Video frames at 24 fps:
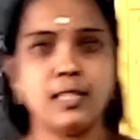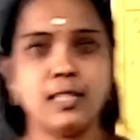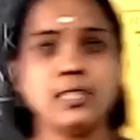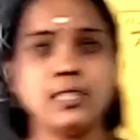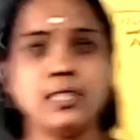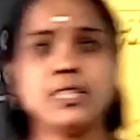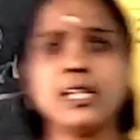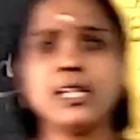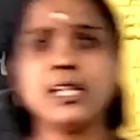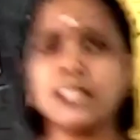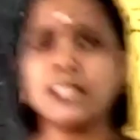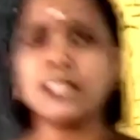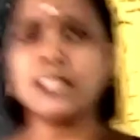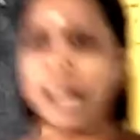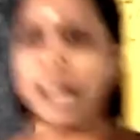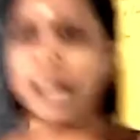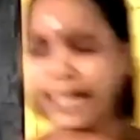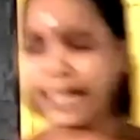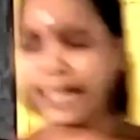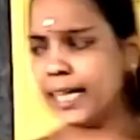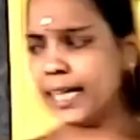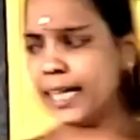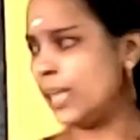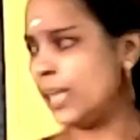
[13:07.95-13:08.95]
Just like
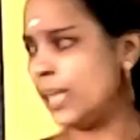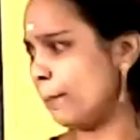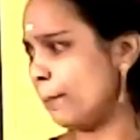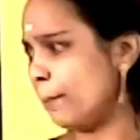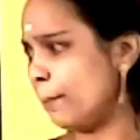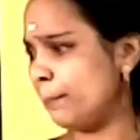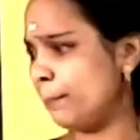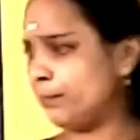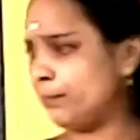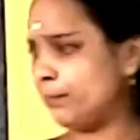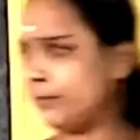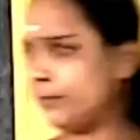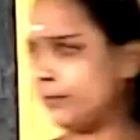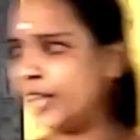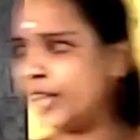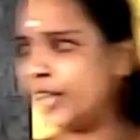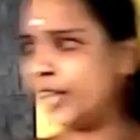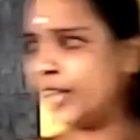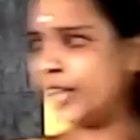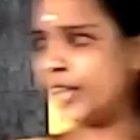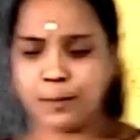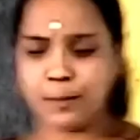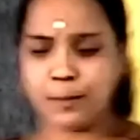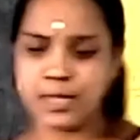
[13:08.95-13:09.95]
a
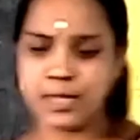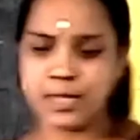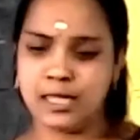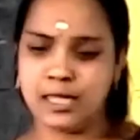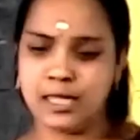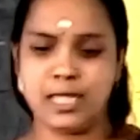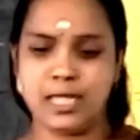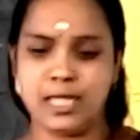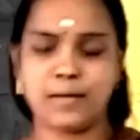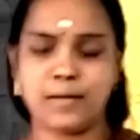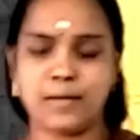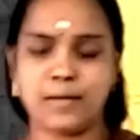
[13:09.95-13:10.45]
game is this.